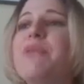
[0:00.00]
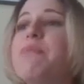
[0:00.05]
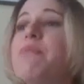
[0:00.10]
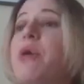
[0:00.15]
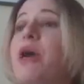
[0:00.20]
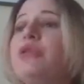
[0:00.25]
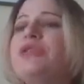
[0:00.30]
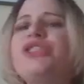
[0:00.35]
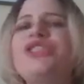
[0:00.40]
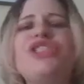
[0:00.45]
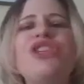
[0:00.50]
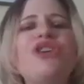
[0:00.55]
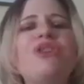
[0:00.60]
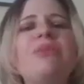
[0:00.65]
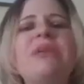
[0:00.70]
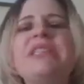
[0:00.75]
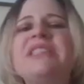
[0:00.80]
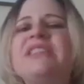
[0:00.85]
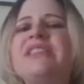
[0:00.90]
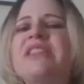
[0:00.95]
most
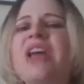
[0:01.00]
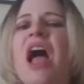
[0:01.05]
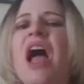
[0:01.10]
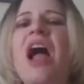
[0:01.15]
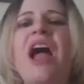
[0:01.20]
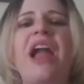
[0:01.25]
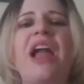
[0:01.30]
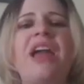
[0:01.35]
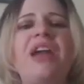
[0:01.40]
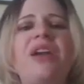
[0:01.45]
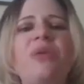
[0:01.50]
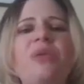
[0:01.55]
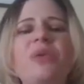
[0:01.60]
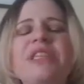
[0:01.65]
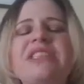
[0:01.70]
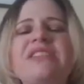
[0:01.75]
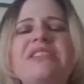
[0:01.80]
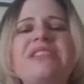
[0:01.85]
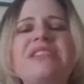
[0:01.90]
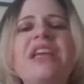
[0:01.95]
human side
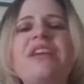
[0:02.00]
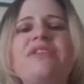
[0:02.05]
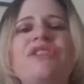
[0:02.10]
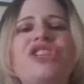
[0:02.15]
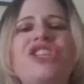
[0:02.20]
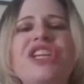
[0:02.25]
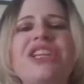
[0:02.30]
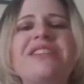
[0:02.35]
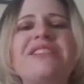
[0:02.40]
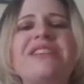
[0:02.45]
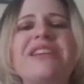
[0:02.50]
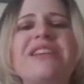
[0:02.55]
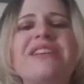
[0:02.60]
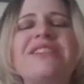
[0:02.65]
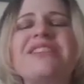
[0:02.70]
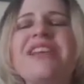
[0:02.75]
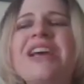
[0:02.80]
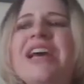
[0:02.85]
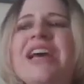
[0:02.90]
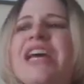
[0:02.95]
we see of
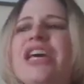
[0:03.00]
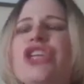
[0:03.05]
Jesus.